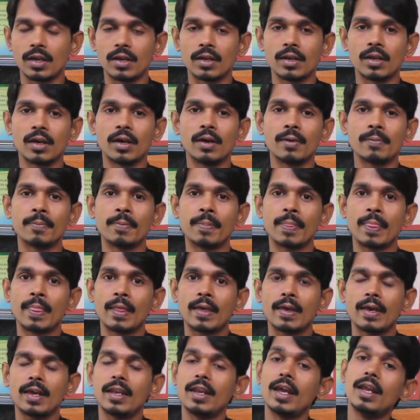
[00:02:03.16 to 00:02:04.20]
in
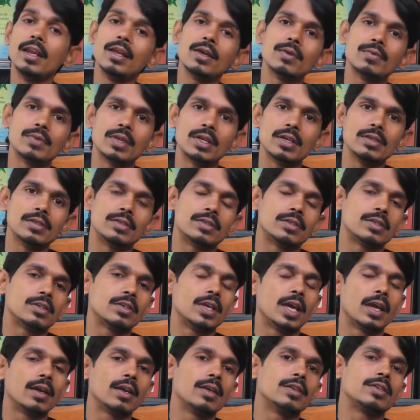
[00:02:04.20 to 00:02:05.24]
any of these
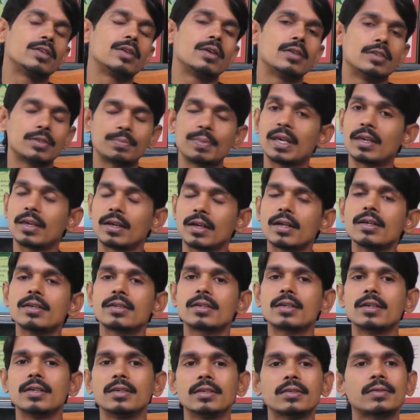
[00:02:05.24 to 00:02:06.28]
English speaking
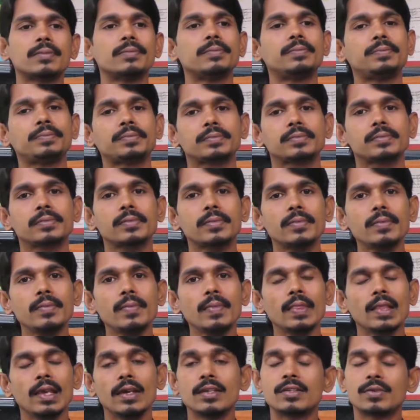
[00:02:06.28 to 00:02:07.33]
countries.
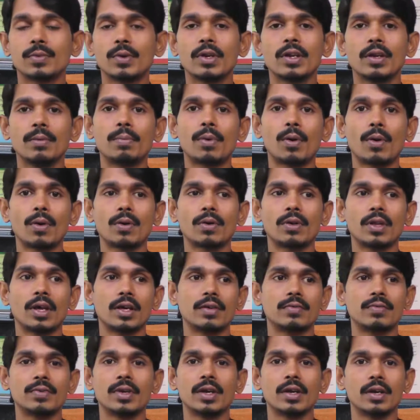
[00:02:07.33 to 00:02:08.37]
It's very important
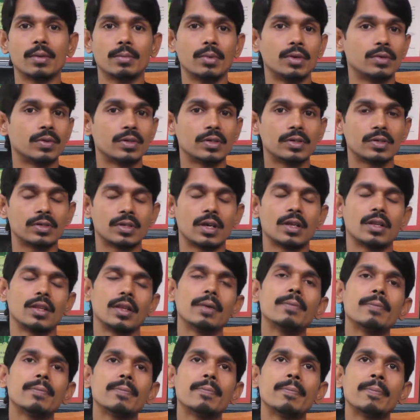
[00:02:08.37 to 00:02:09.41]
that we are able to understand
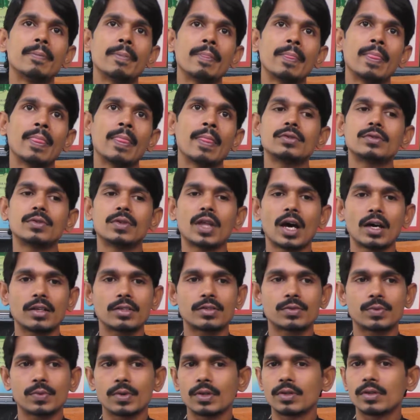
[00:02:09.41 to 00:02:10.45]
them. So
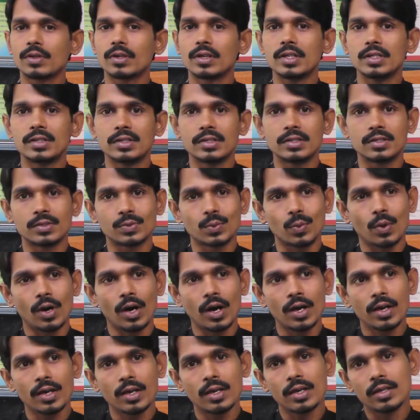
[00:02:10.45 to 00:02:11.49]
that's one of the reasons
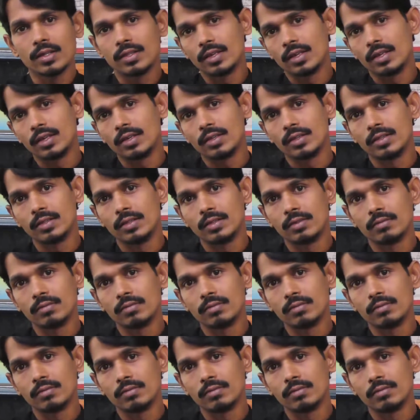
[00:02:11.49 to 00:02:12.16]
why the